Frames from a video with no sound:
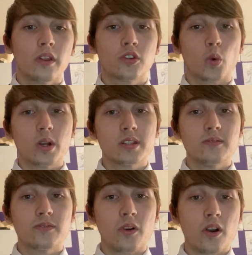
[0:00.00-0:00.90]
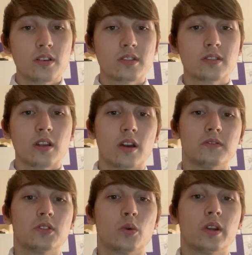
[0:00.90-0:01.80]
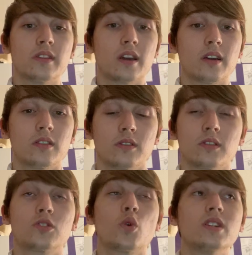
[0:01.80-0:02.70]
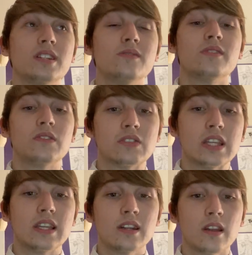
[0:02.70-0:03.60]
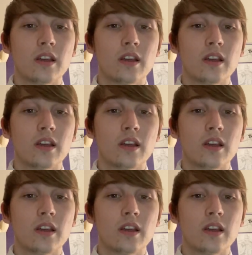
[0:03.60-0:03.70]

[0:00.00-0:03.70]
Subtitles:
21st of 2015.